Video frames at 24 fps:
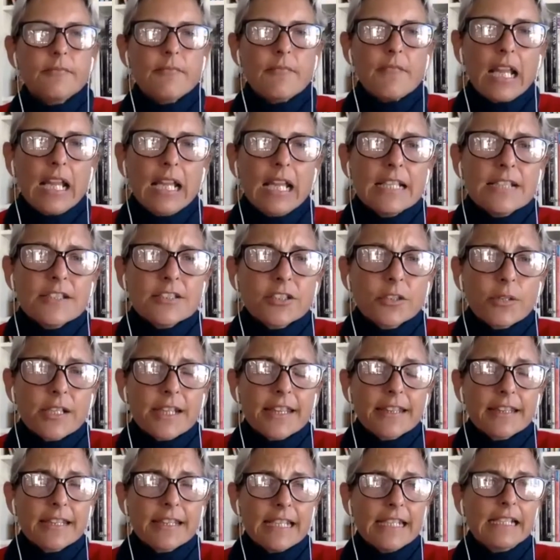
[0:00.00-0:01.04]
And so I
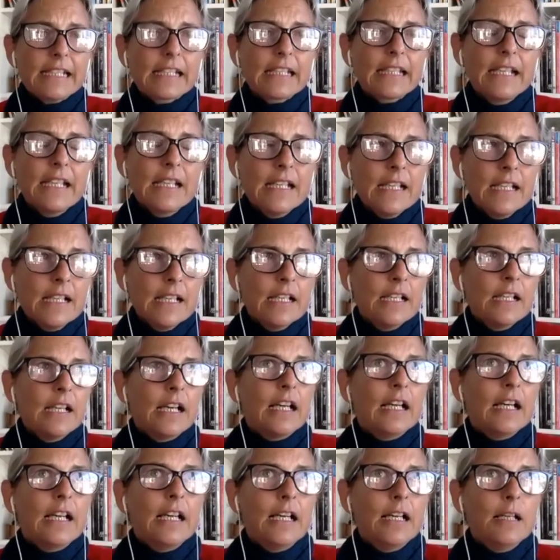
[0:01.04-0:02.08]
think
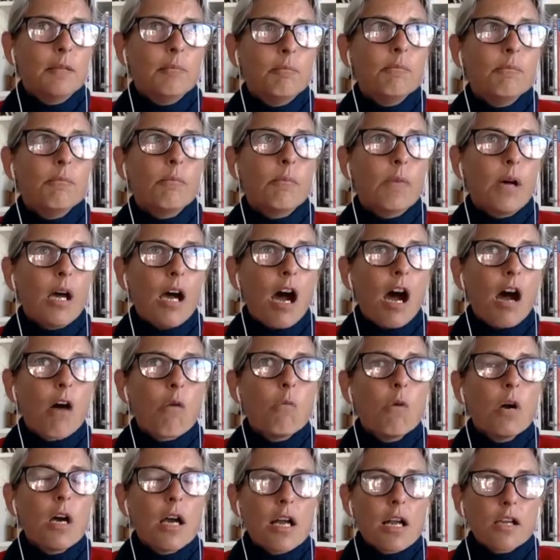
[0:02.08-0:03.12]
our
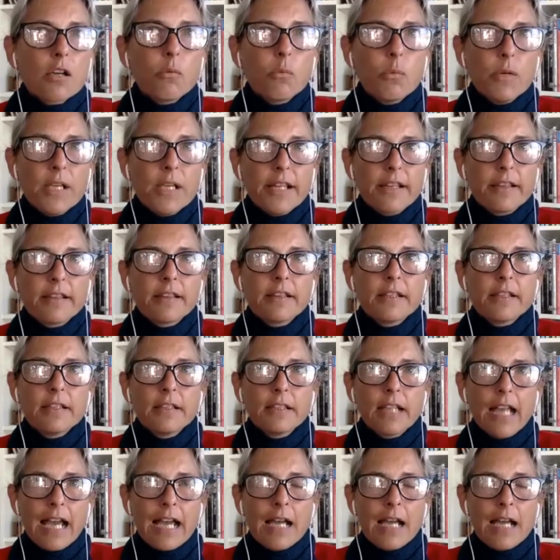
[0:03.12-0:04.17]
work with the
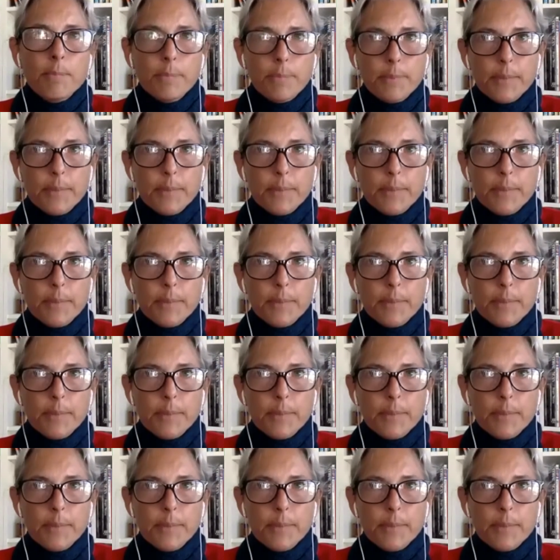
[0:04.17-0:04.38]
lab